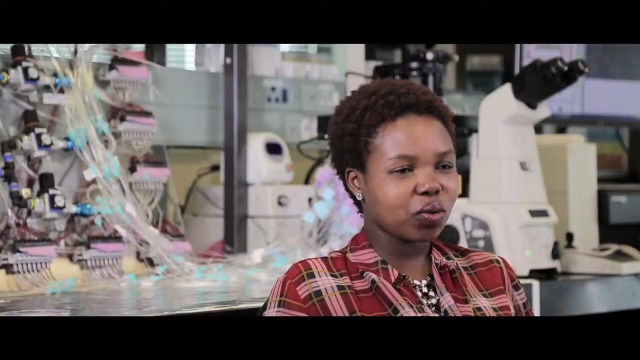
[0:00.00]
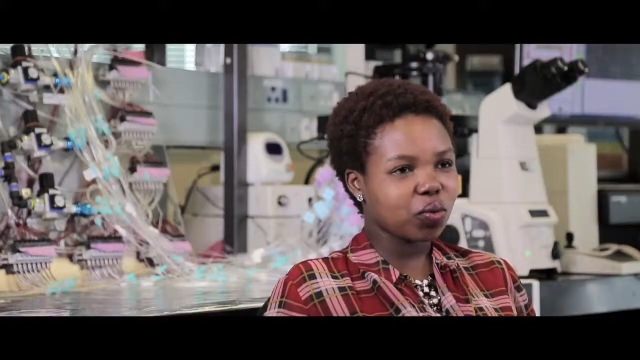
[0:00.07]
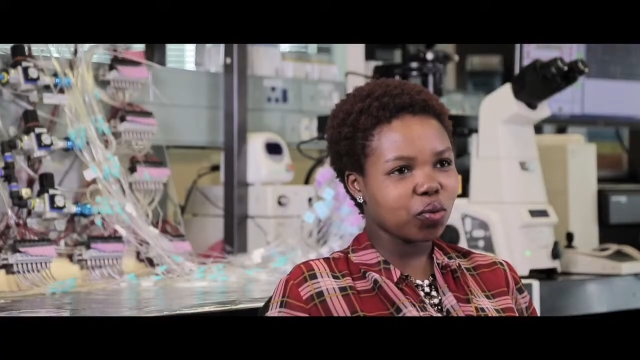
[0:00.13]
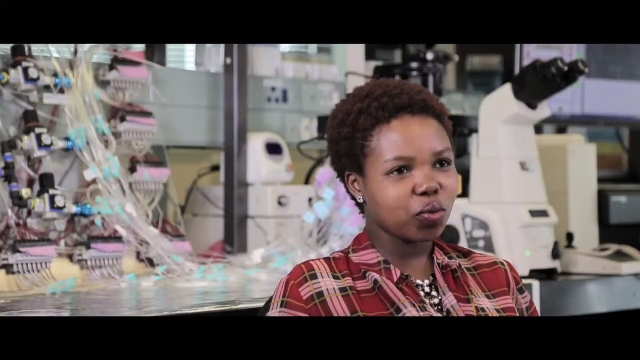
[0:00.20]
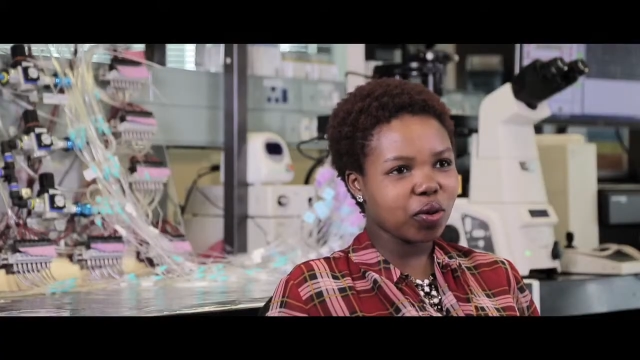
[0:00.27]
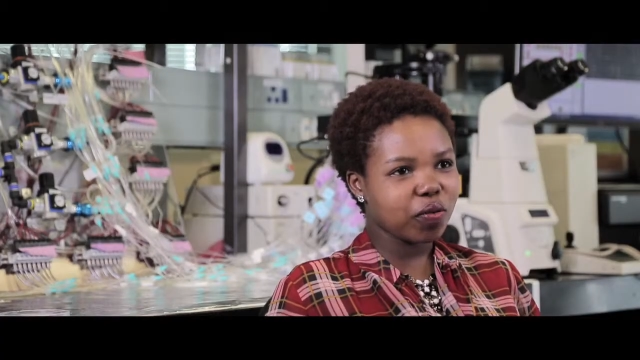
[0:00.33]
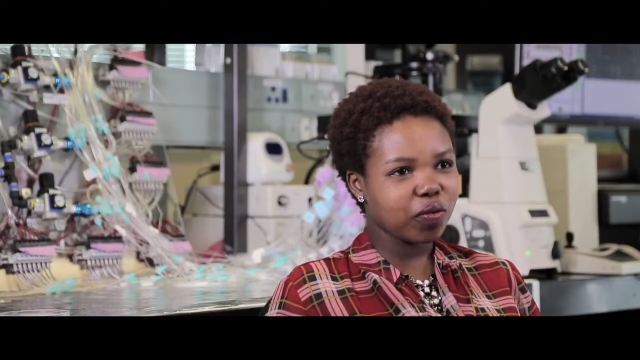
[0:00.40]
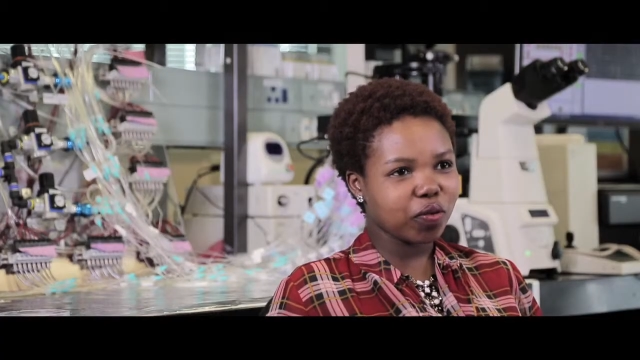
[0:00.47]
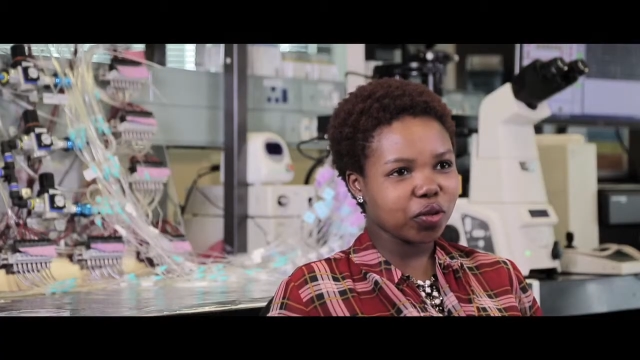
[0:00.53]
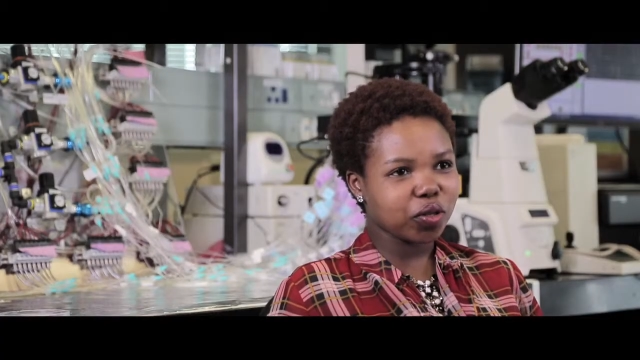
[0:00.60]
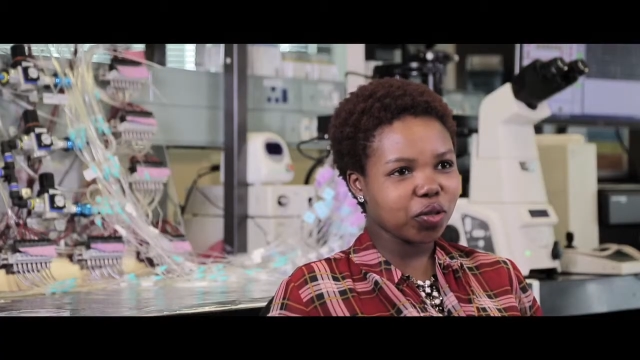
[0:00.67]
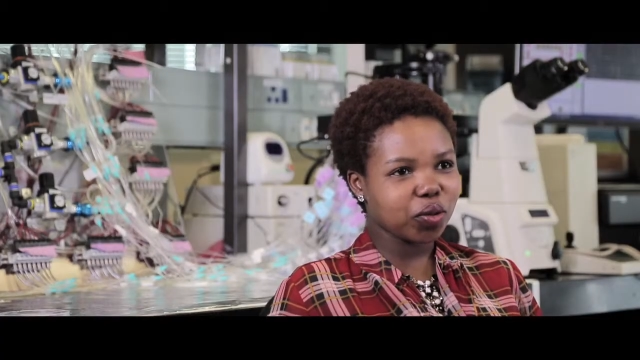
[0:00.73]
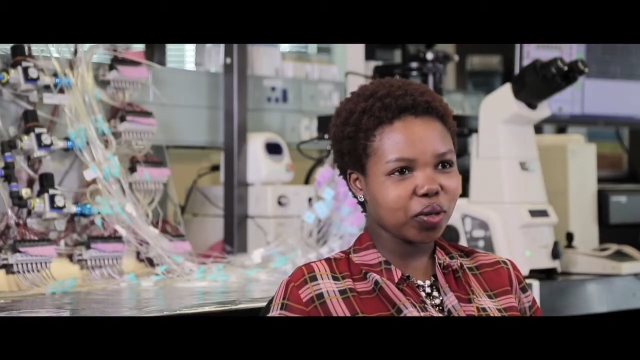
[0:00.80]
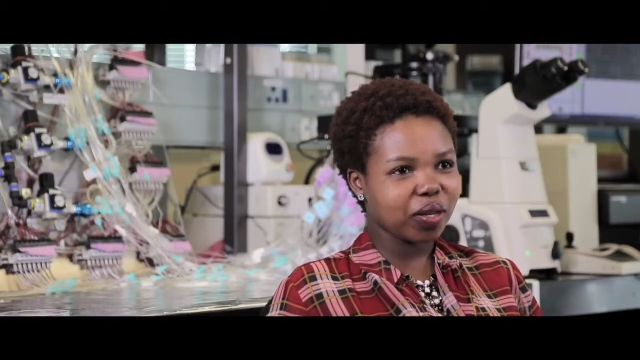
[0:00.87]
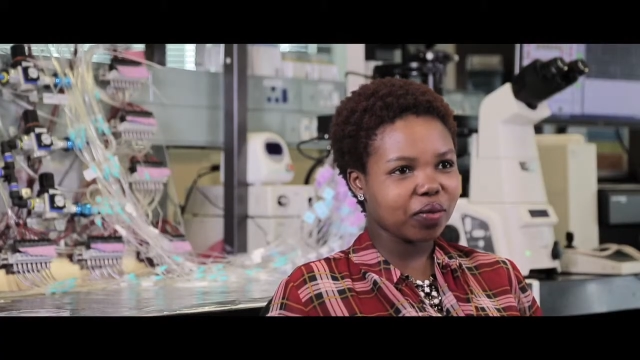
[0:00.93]
know, we were
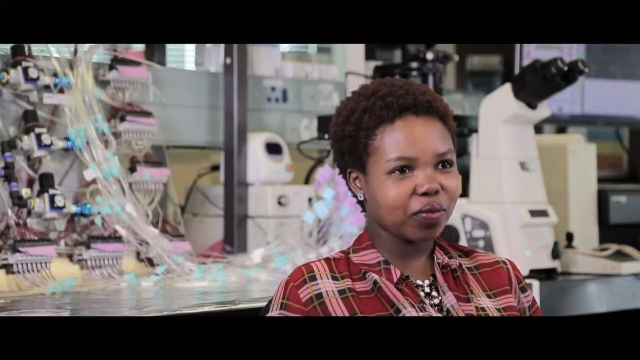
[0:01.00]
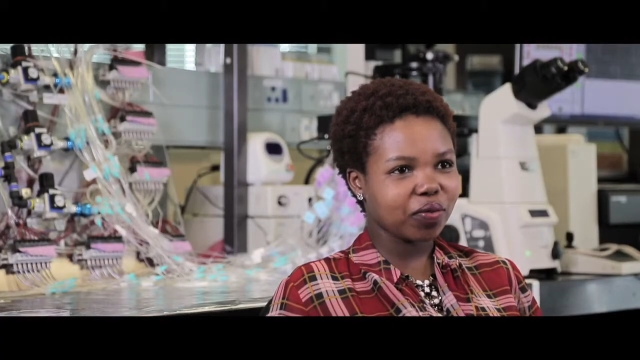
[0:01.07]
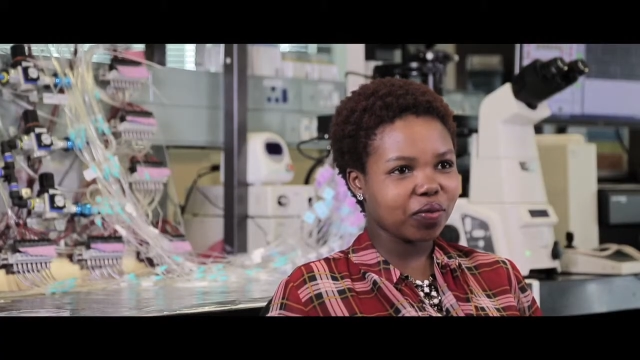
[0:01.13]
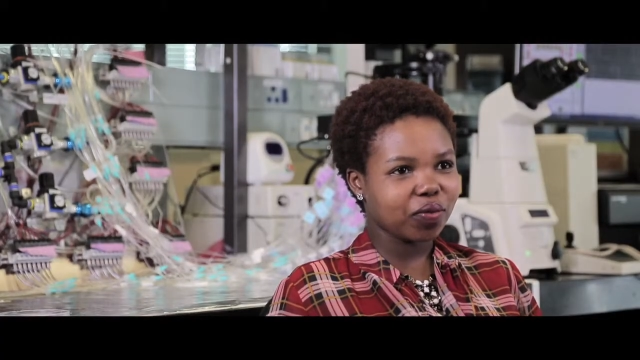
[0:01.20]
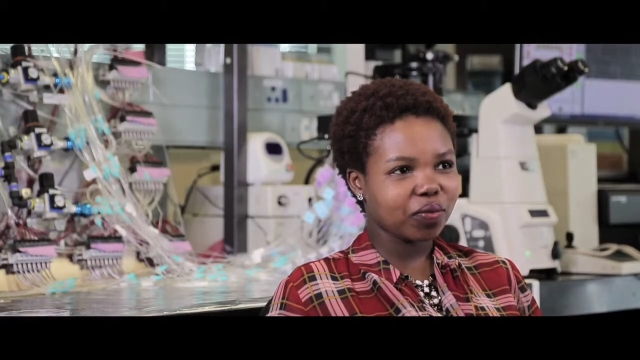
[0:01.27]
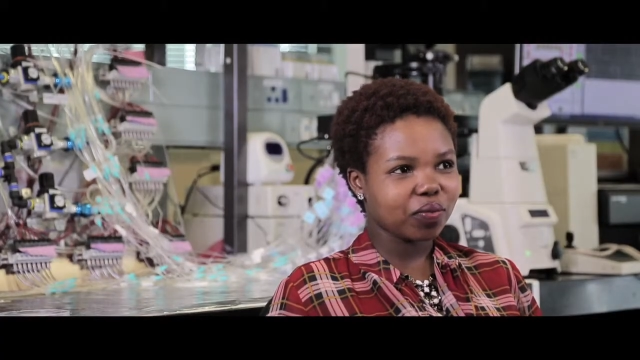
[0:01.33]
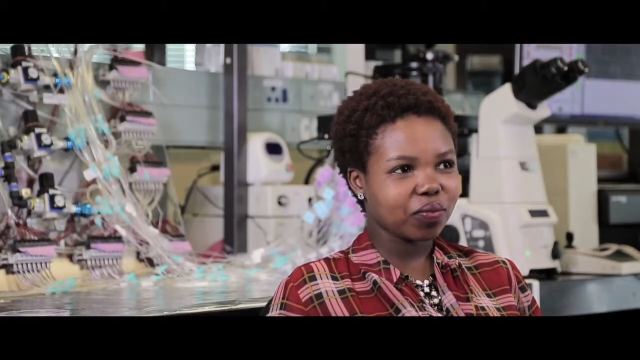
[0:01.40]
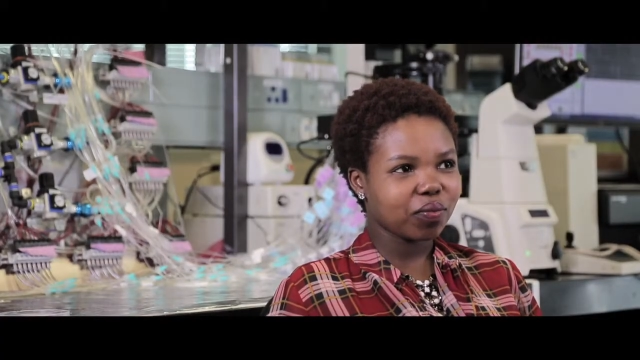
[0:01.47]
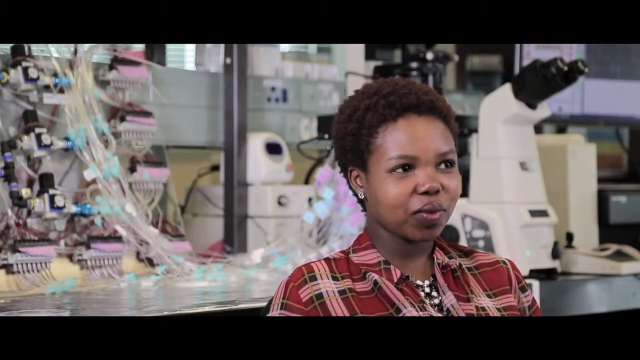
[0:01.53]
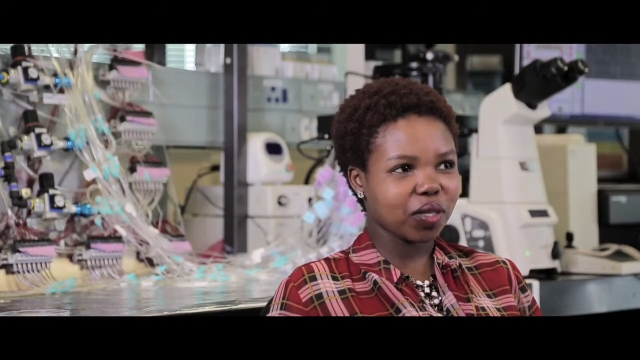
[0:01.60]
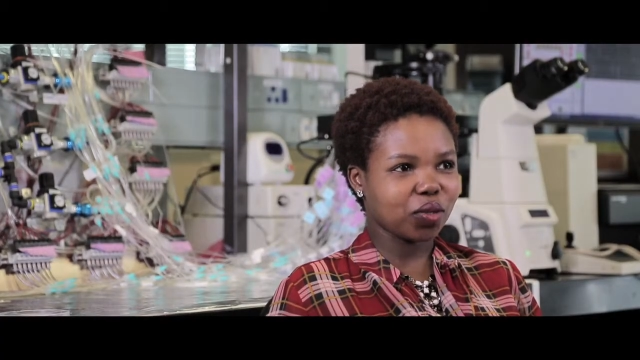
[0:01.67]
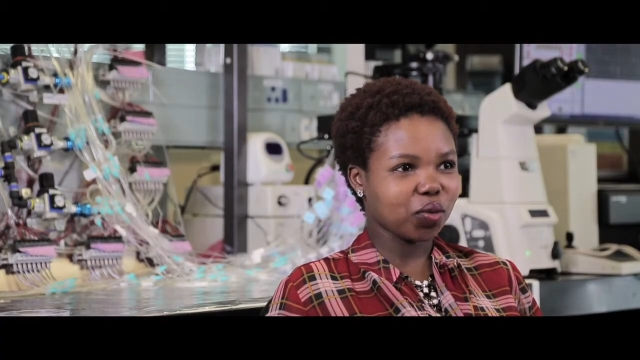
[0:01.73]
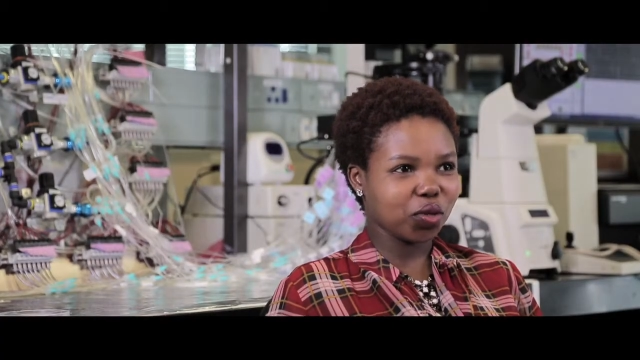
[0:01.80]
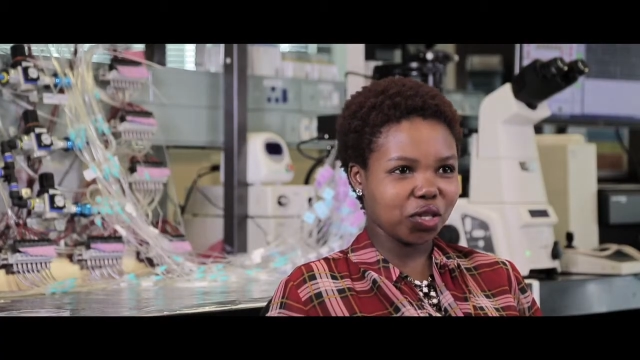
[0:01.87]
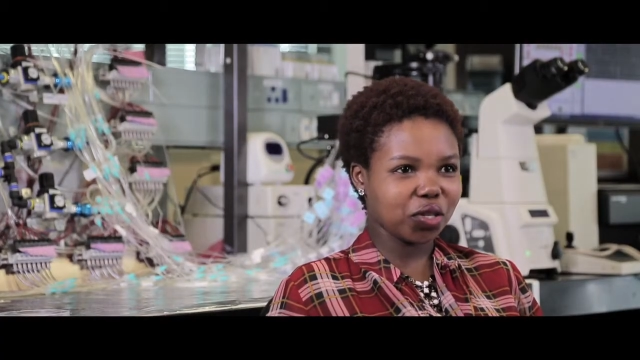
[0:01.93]
forced to have
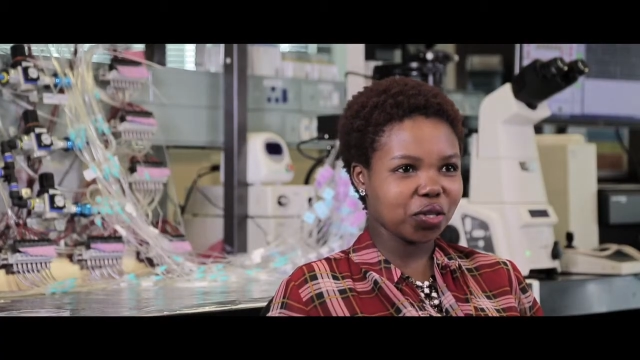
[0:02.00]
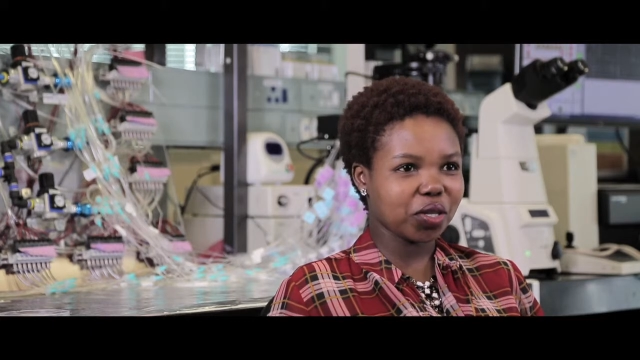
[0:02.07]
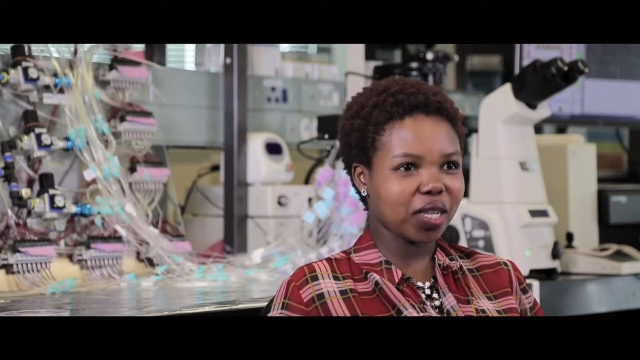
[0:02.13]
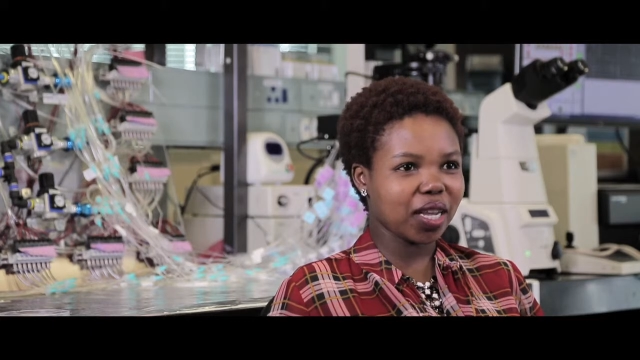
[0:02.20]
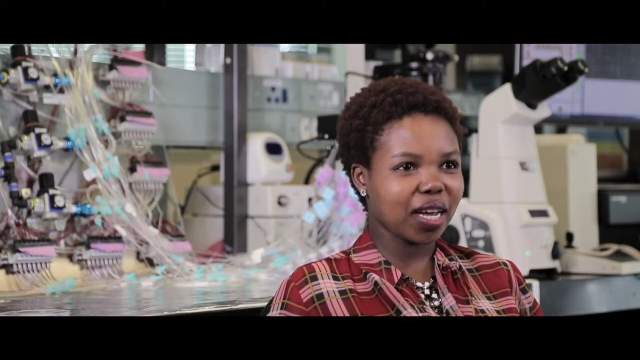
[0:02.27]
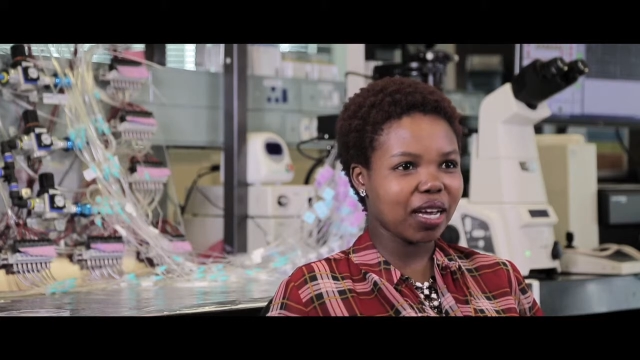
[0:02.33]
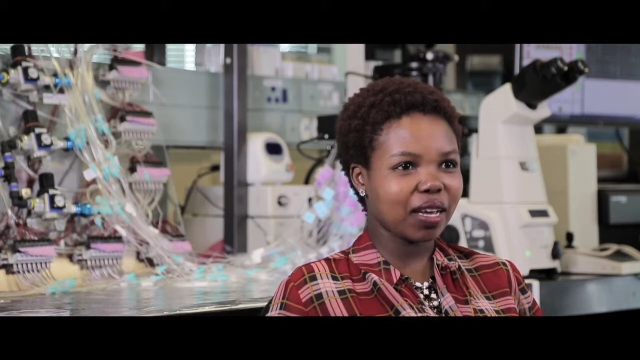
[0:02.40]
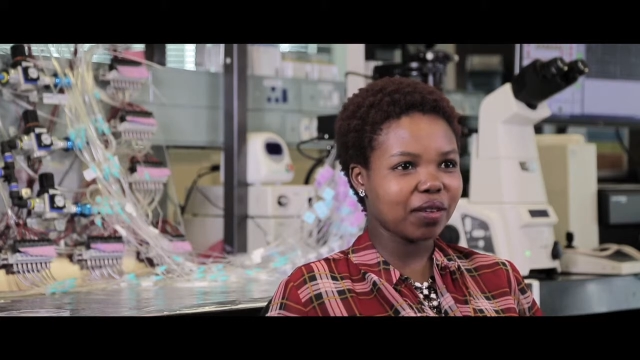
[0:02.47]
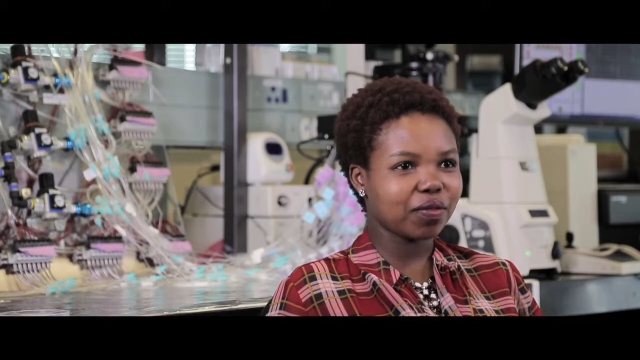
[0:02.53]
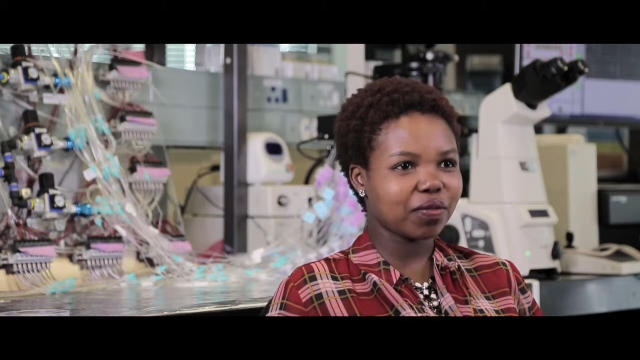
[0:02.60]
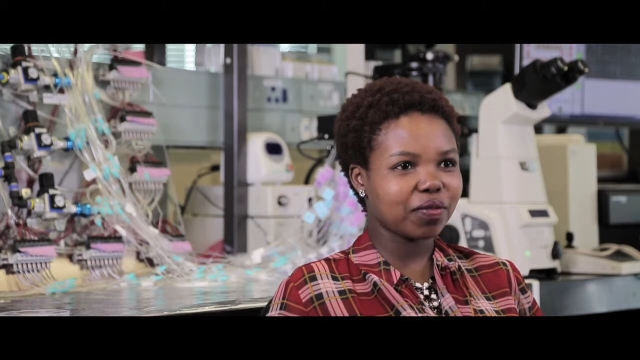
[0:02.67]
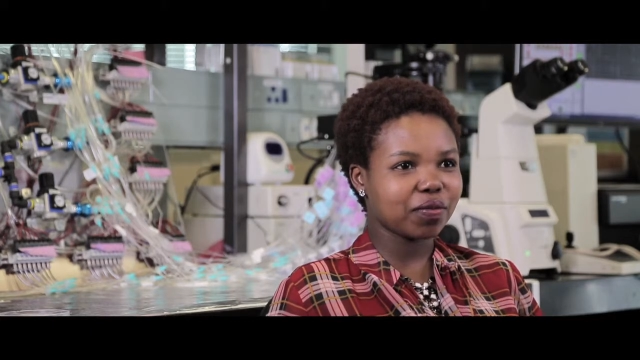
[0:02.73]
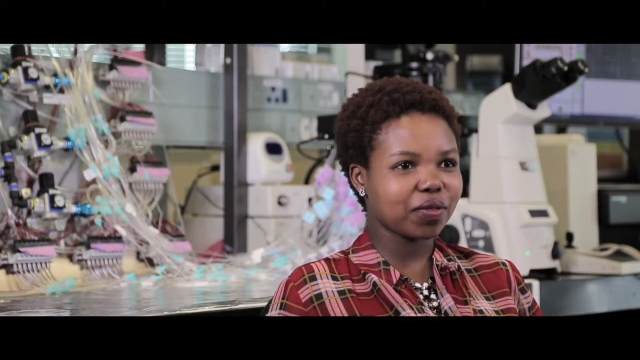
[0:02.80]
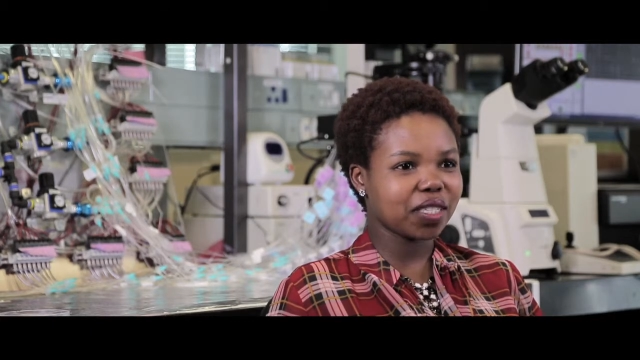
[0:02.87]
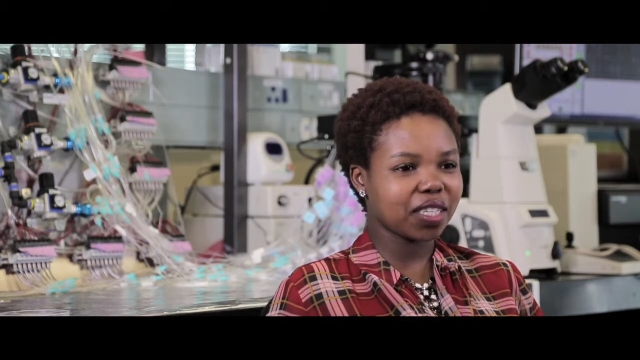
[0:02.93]
a social life,